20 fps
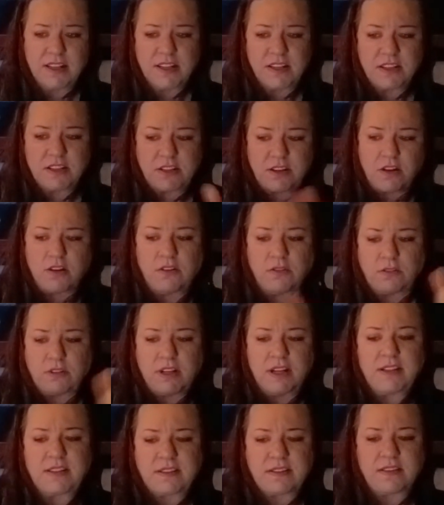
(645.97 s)
So
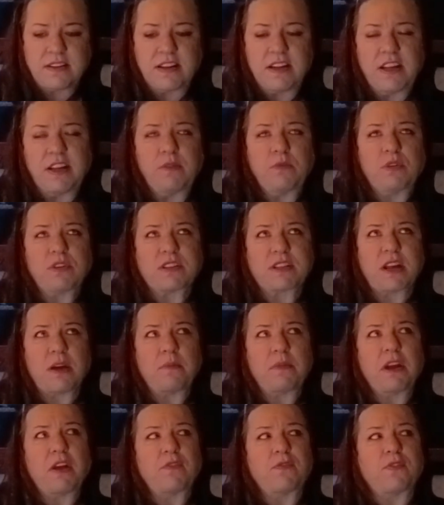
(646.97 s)
let's see what's
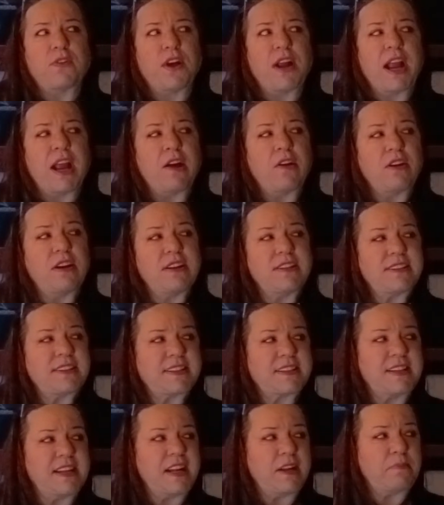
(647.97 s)
coming up for Aries.
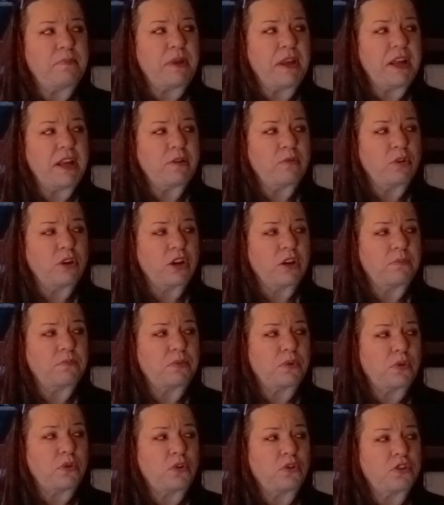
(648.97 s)
Sneak peek. We're going
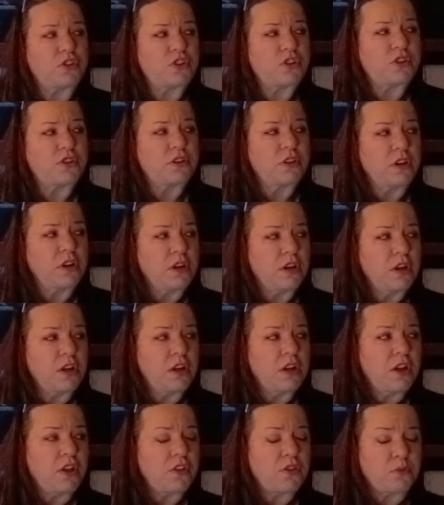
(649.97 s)
to pull
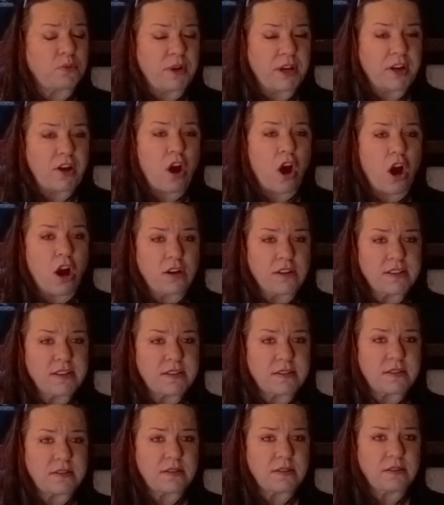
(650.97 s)
3
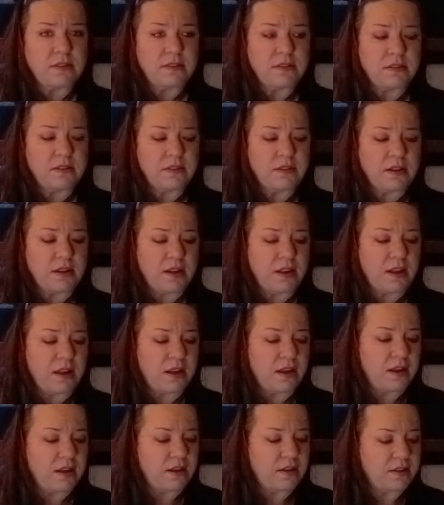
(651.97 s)
cards
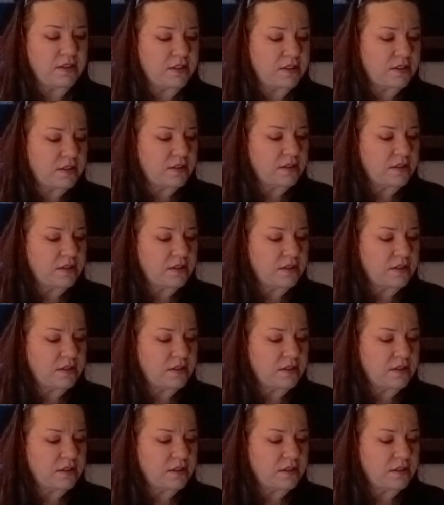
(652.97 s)
and